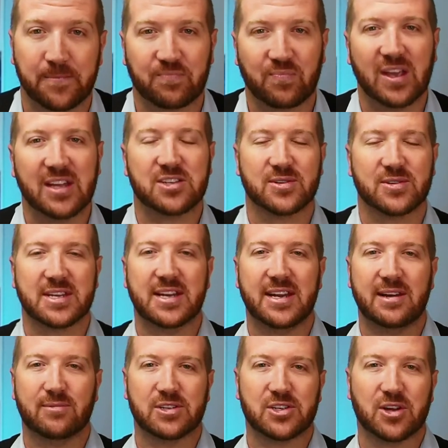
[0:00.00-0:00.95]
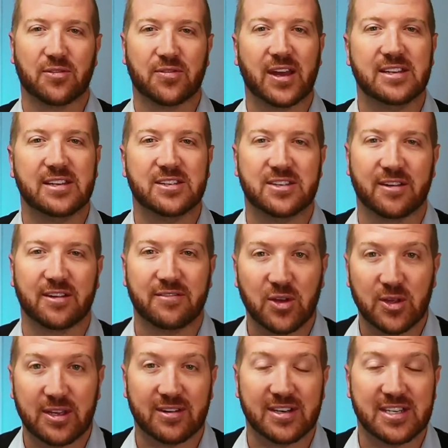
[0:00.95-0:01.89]
And so as a net result, they divert
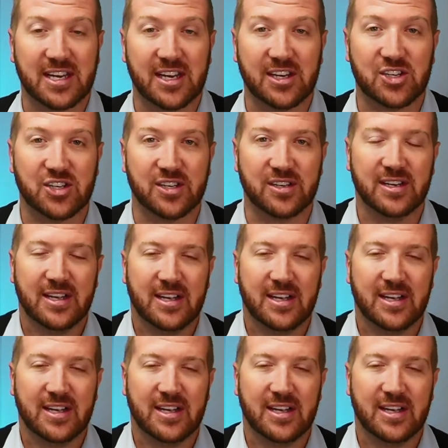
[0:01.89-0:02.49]
their attention,